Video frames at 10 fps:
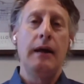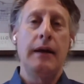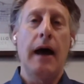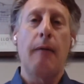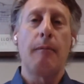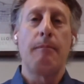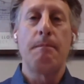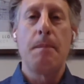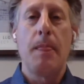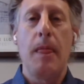Now,
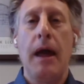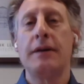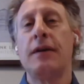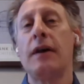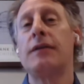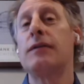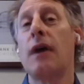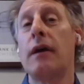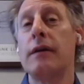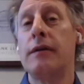as I
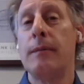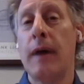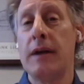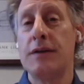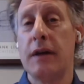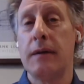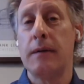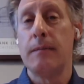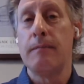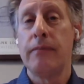started to mention,